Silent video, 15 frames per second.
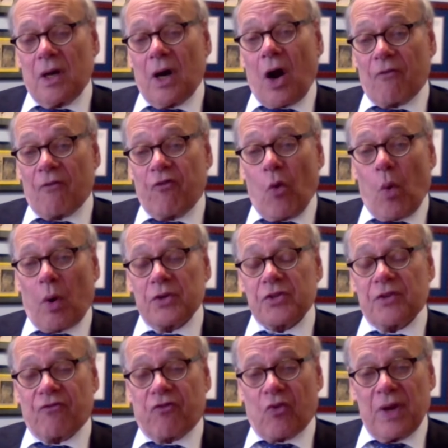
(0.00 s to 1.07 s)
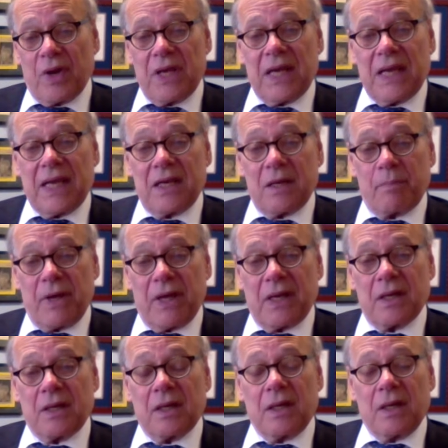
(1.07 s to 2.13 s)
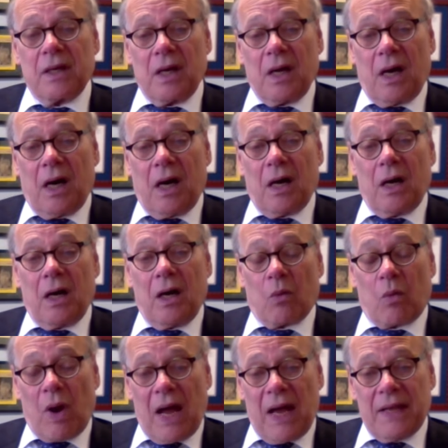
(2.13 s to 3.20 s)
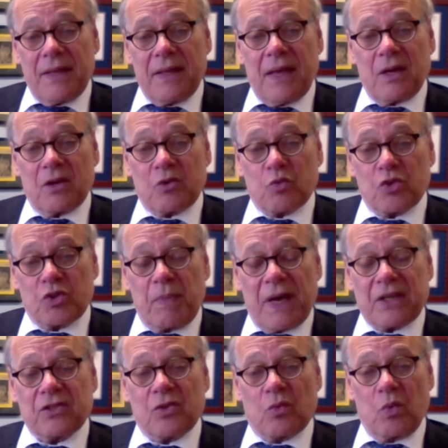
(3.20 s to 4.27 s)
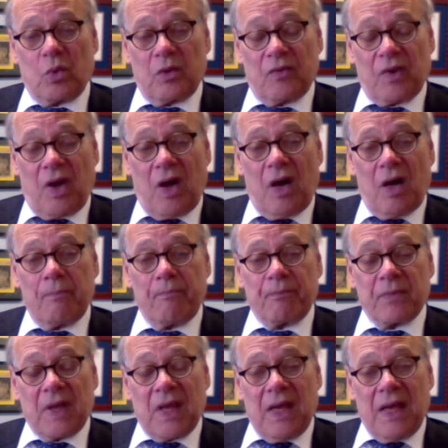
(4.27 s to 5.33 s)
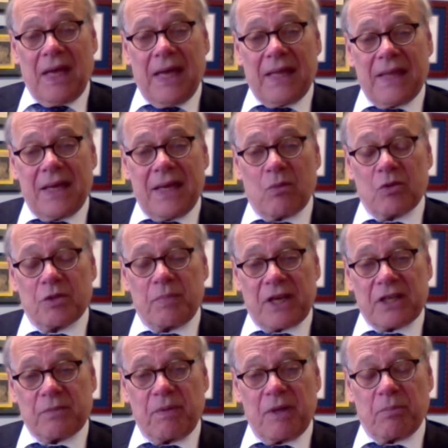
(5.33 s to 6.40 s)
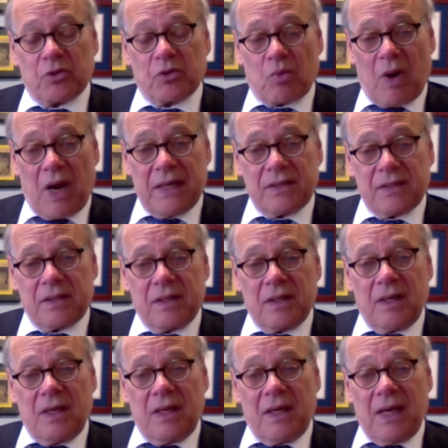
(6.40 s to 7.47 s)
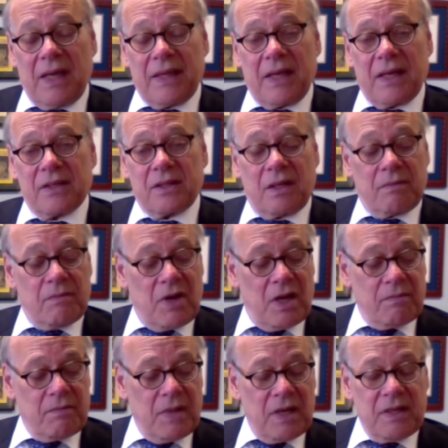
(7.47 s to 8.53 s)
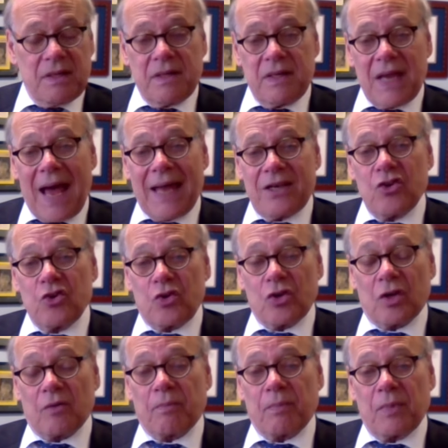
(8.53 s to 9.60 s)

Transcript: are for, is a free and independent Iran that respects the rule of law and that respects people's rights and that is a non-nuclear